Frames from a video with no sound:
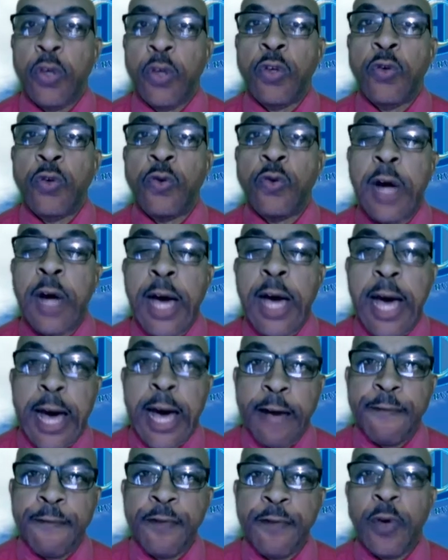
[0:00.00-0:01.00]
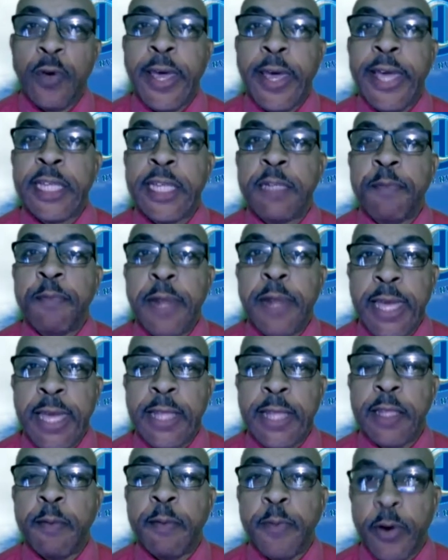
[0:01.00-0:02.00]
You have to explain
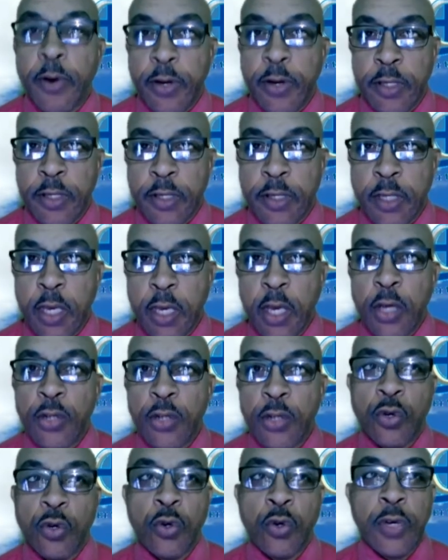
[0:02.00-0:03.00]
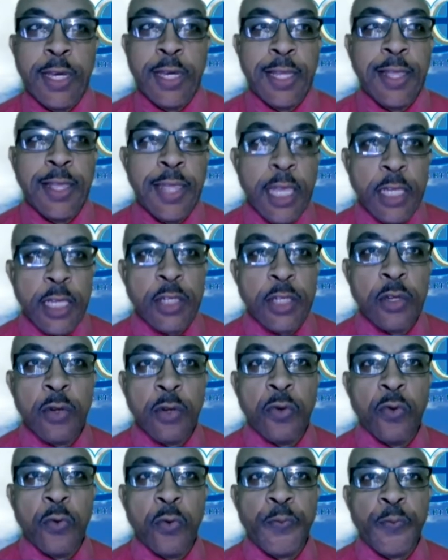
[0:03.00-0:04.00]
the points. So in things to
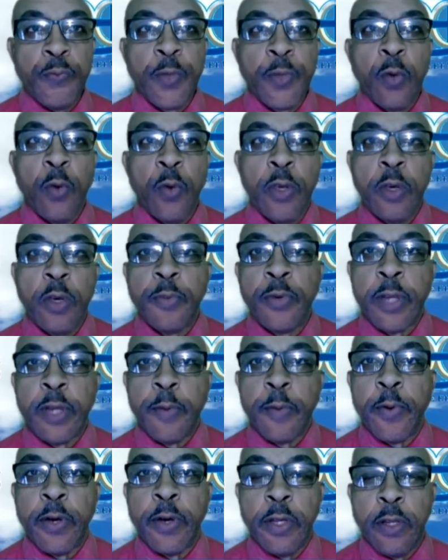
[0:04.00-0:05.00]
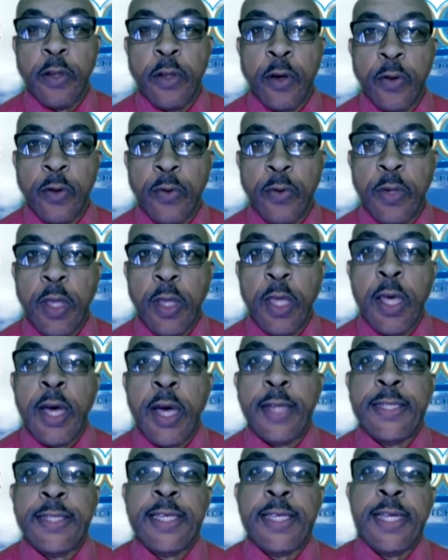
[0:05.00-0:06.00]
do, when you put a point down
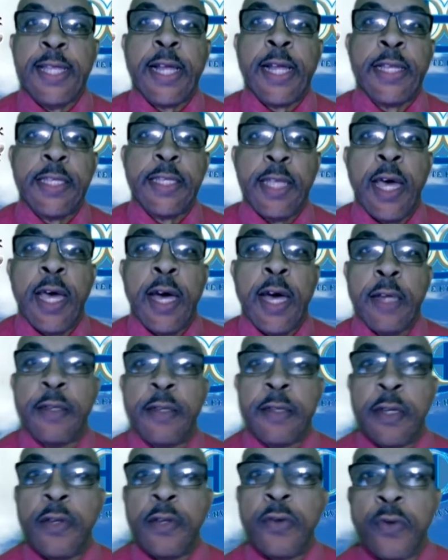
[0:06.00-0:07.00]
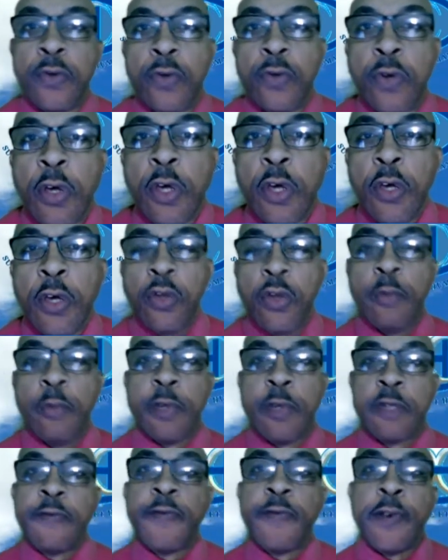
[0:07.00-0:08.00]
and say that is the answer, no, you
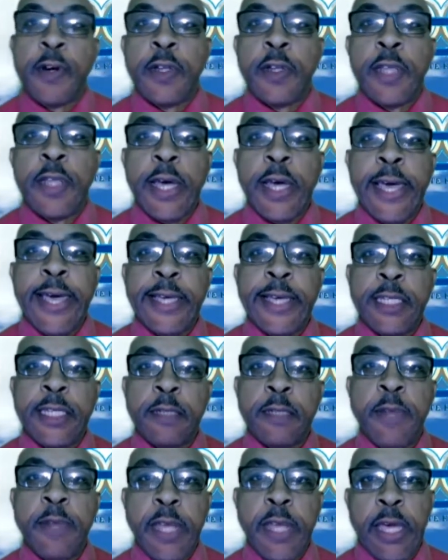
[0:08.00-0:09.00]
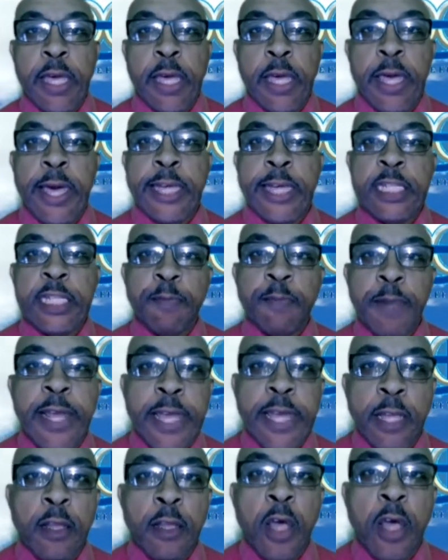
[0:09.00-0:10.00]
must further
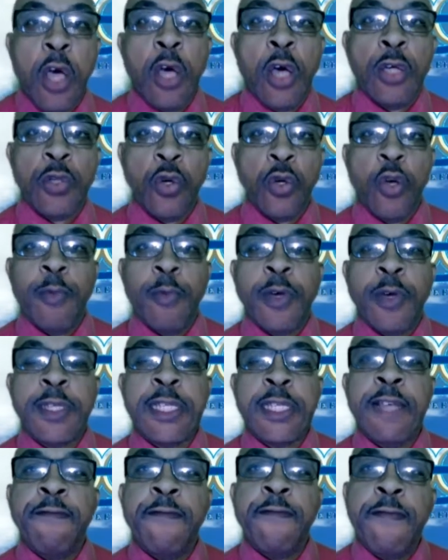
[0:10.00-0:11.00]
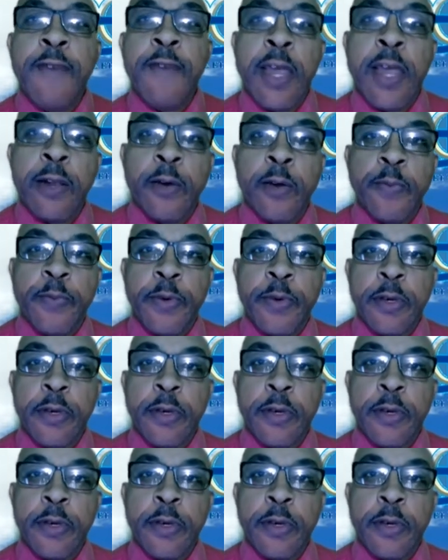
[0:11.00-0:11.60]
explain. So you must develop